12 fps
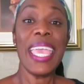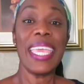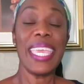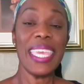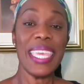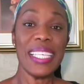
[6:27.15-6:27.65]

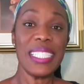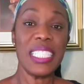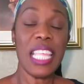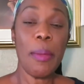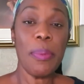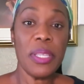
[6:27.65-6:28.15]
He
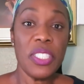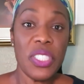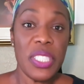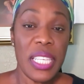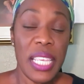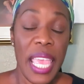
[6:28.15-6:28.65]

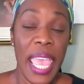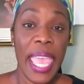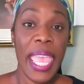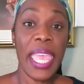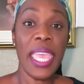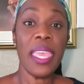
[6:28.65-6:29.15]
established
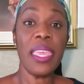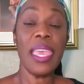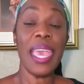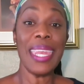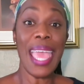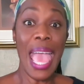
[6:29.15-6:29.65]

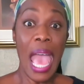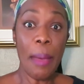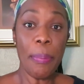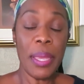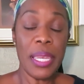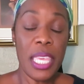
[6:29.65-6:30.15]
an
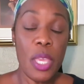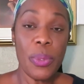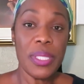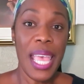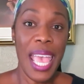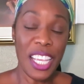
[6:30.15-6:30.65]
app, and he
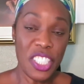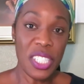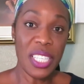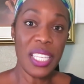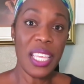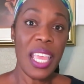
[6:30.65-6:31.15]
was
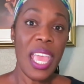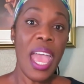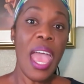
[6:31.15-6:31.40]
actually